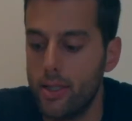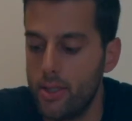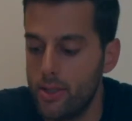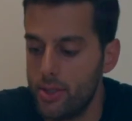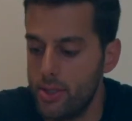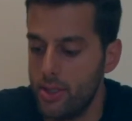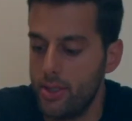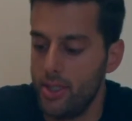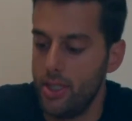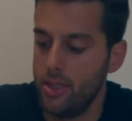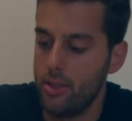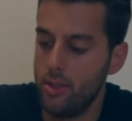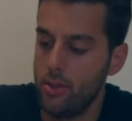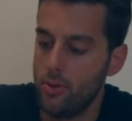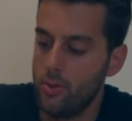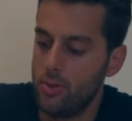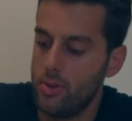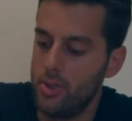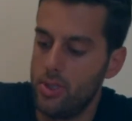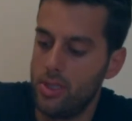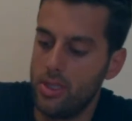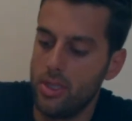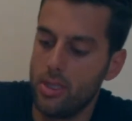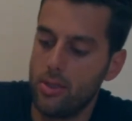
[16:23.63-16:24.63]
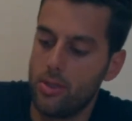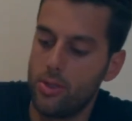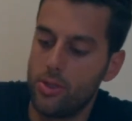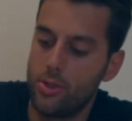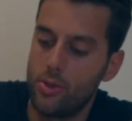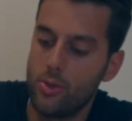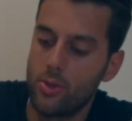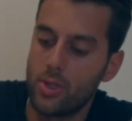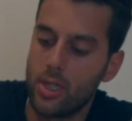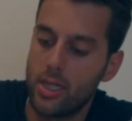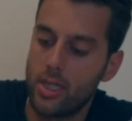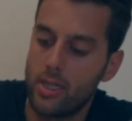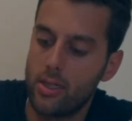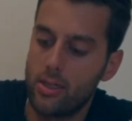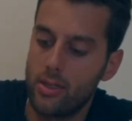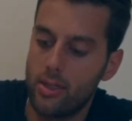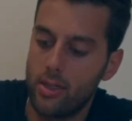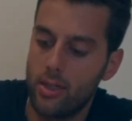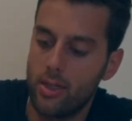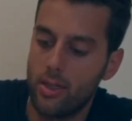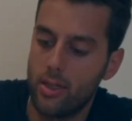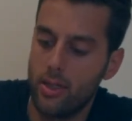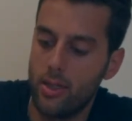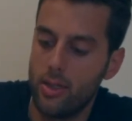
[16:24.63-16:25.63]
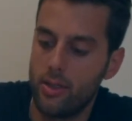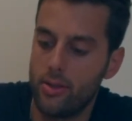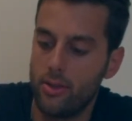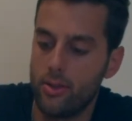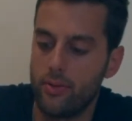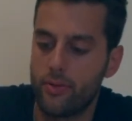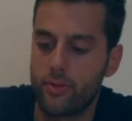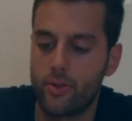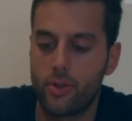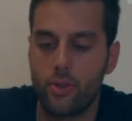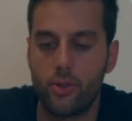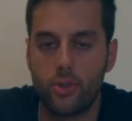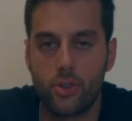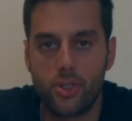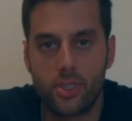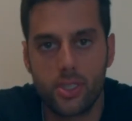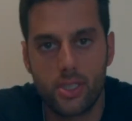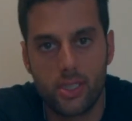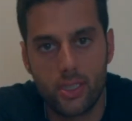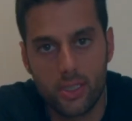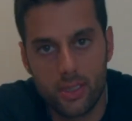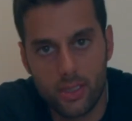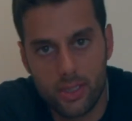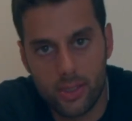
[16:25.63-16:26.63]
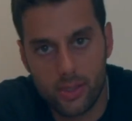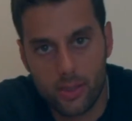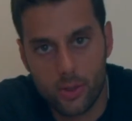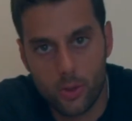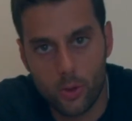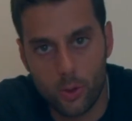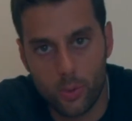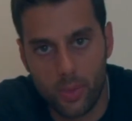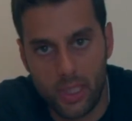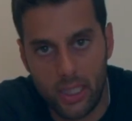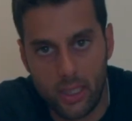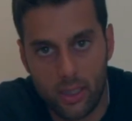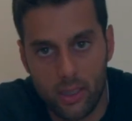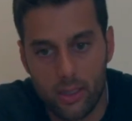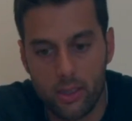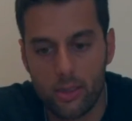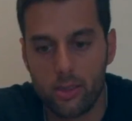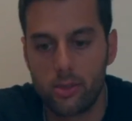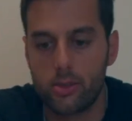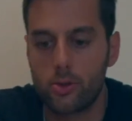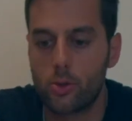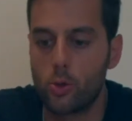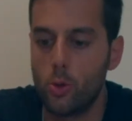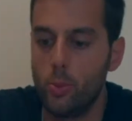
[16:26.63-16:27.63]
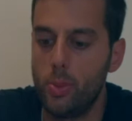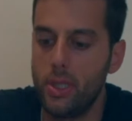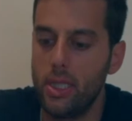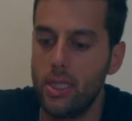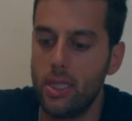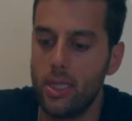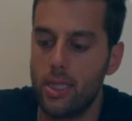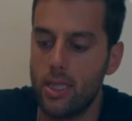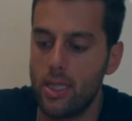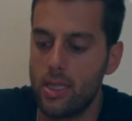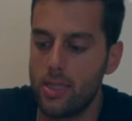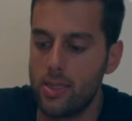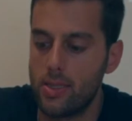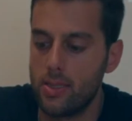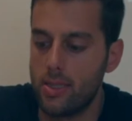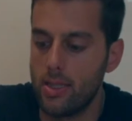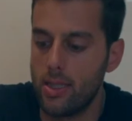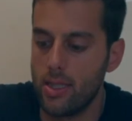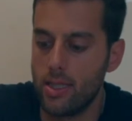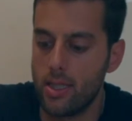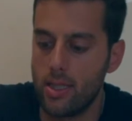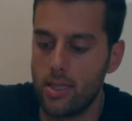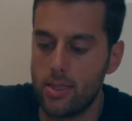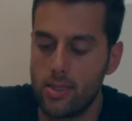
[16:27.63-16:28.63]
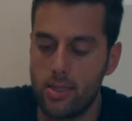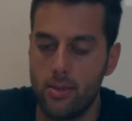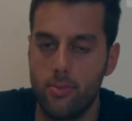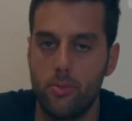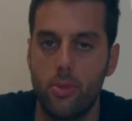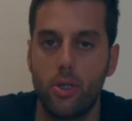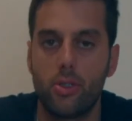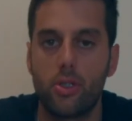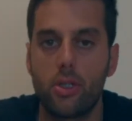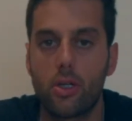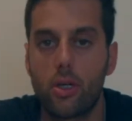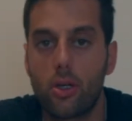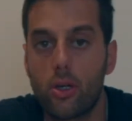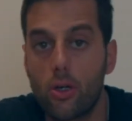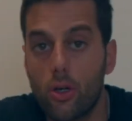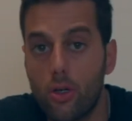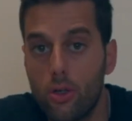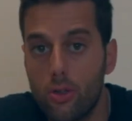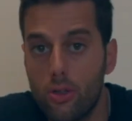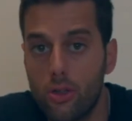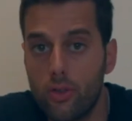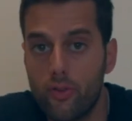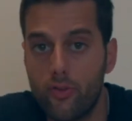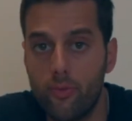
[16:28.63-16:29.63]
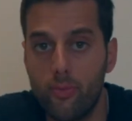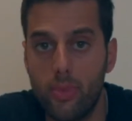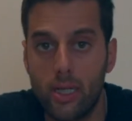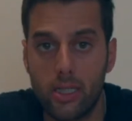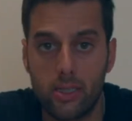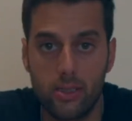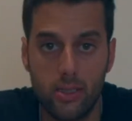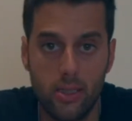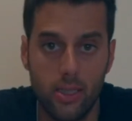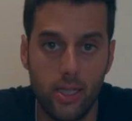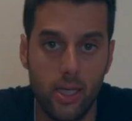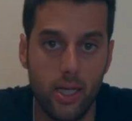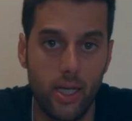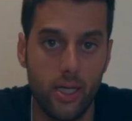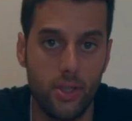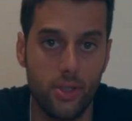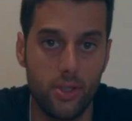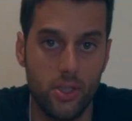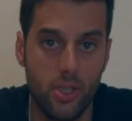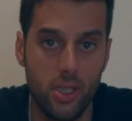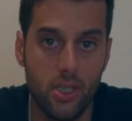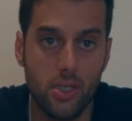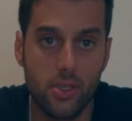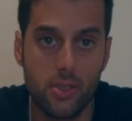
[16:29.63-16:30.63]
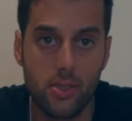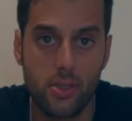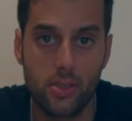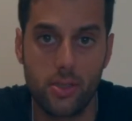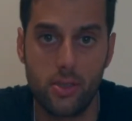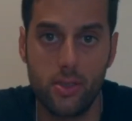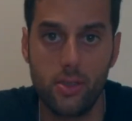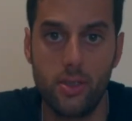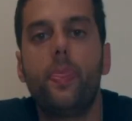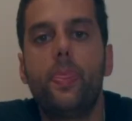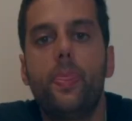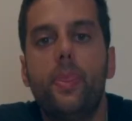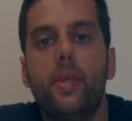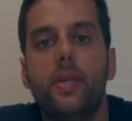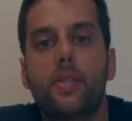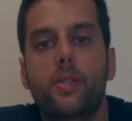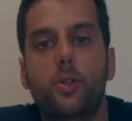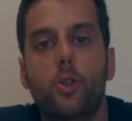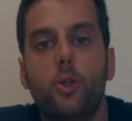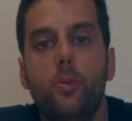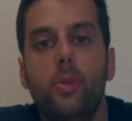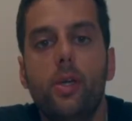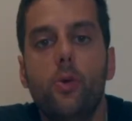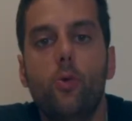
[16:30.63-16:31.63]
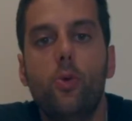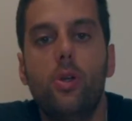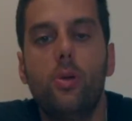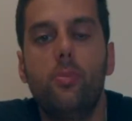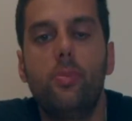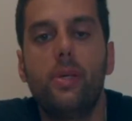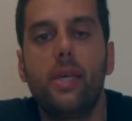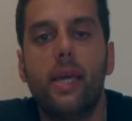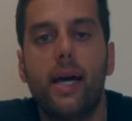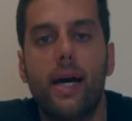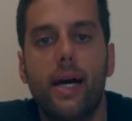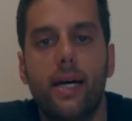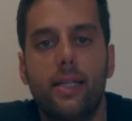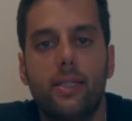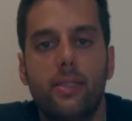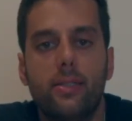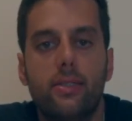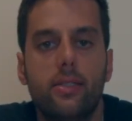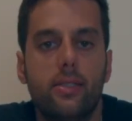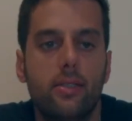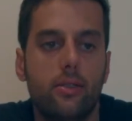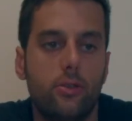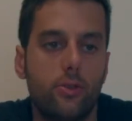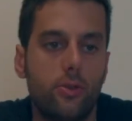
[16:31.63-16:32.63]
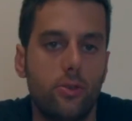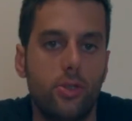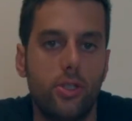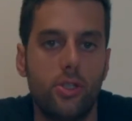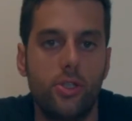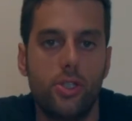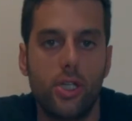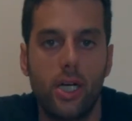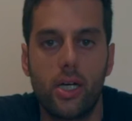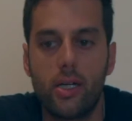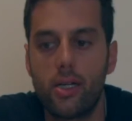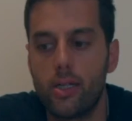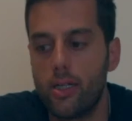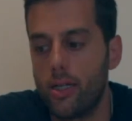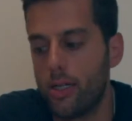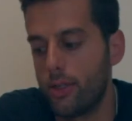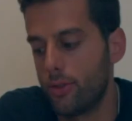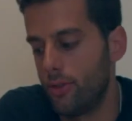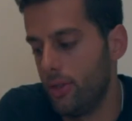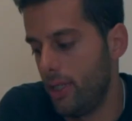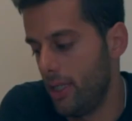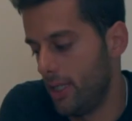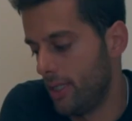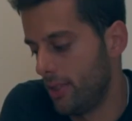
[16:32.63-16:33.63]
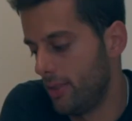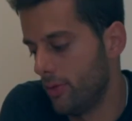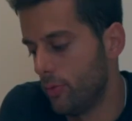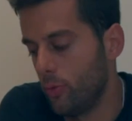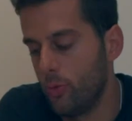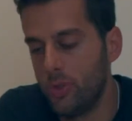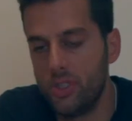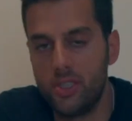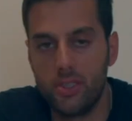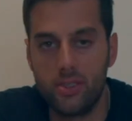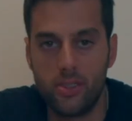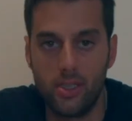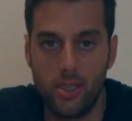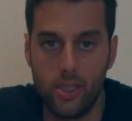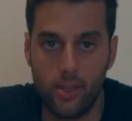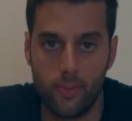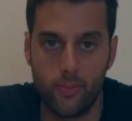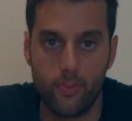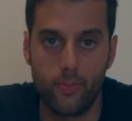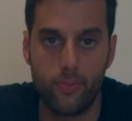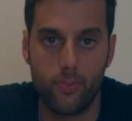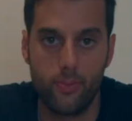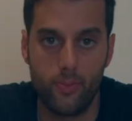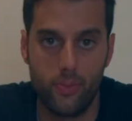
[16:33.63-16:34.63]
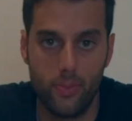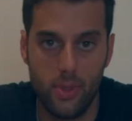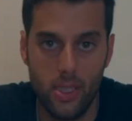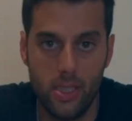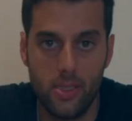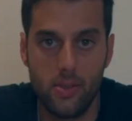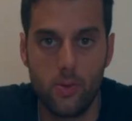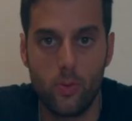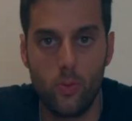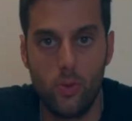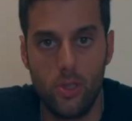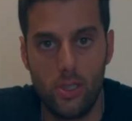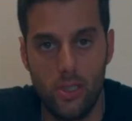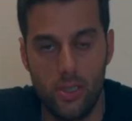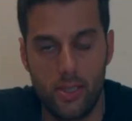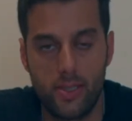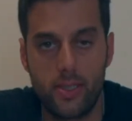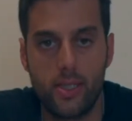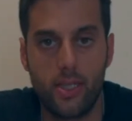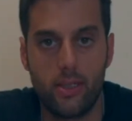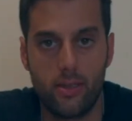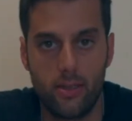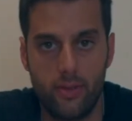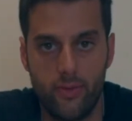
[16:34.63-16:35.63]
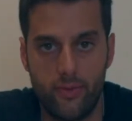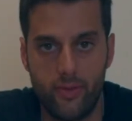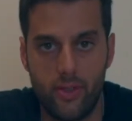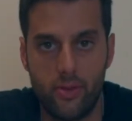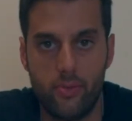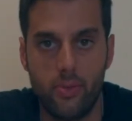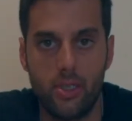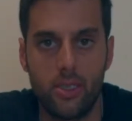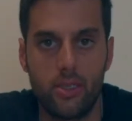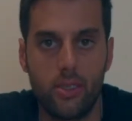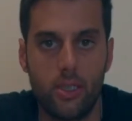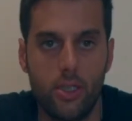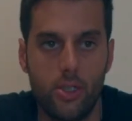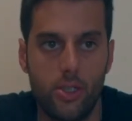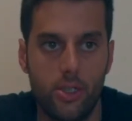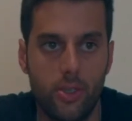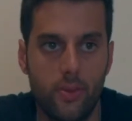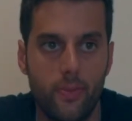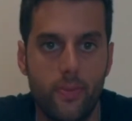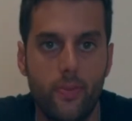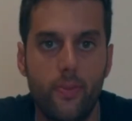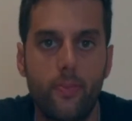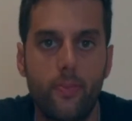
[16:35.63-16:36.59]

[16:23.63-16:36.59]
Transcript: So then you will need sugar and of course the SCOBY. SCOBY is the symbiotic colony of bacteria and yeasts. The SCOBY will be added into the jar and with the tea. This will start the fermentation.